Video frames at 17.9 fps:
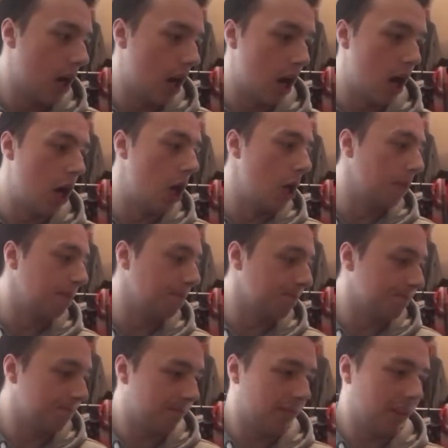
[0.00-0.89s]

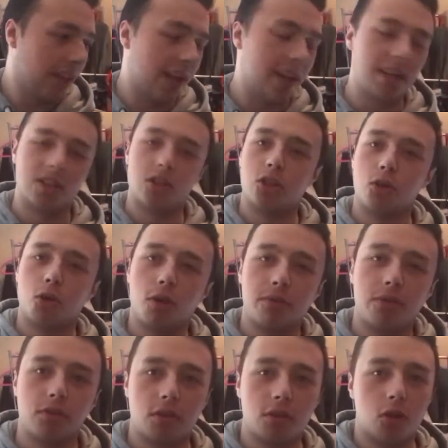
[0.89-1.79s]
And as you
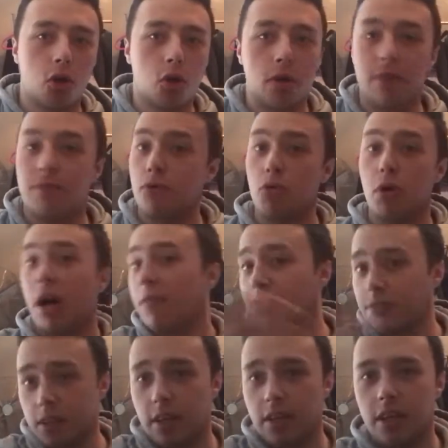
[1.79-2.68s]
obviously know, if you
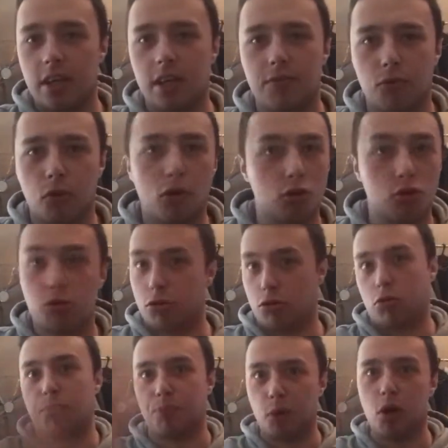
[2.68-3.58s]
have seen it, if not,
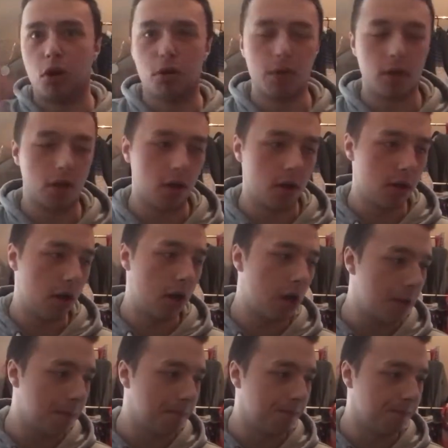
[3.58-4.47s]
spoiler alert,
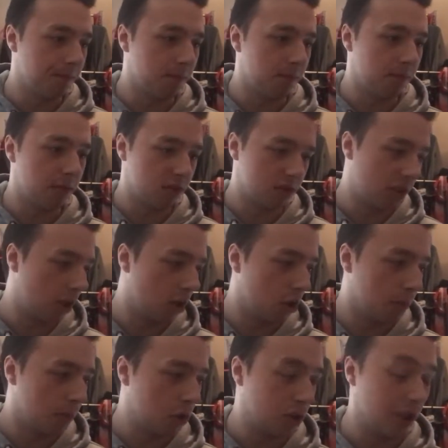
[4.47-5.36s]
Vasyl
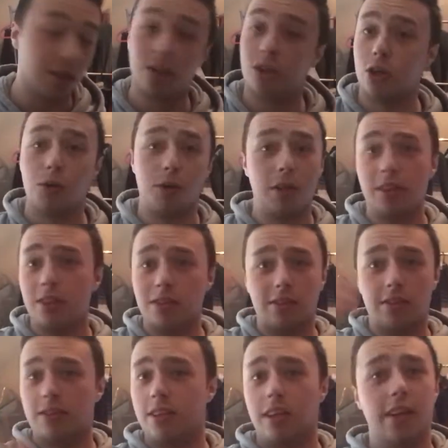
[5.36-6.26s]
Lomachenko,
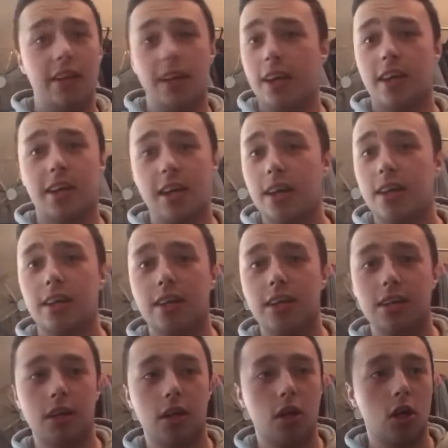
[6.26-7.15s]
he did it again.
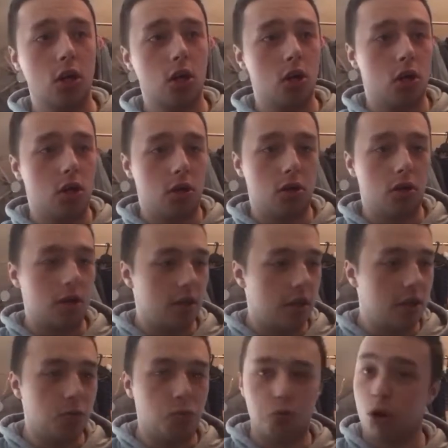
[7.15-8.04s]

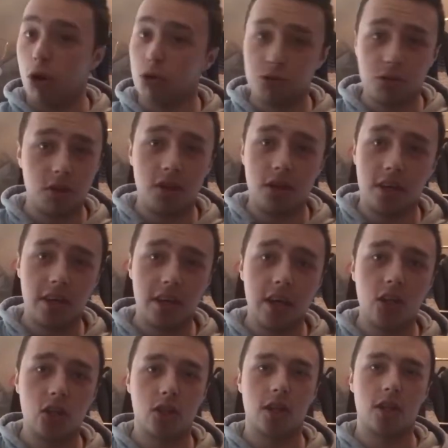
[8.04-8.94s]
He rose to the
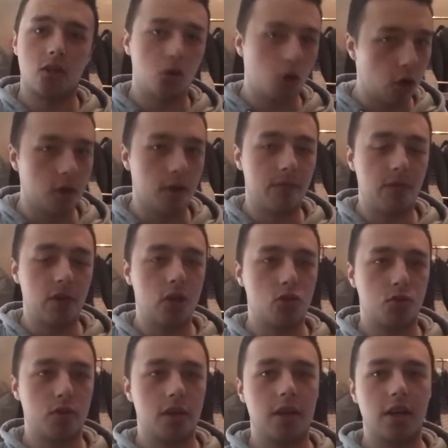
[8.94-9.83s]
occasion and got the
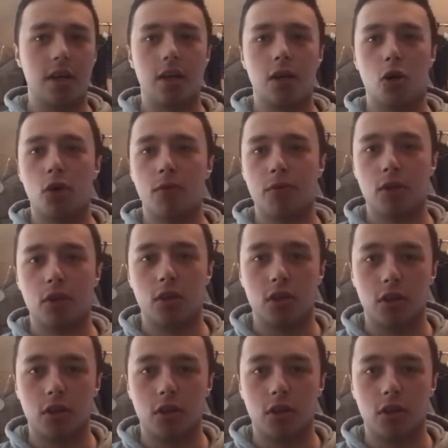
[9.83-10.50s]
victory over